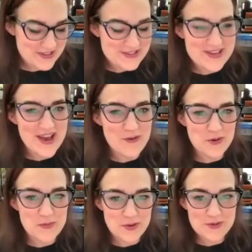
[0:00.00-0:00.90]
Yeah, we
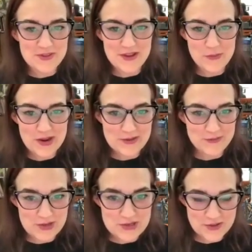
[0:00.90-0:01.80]
were both like waiting
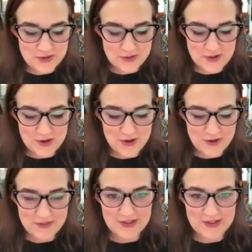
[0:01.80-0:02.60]
for each other to log on and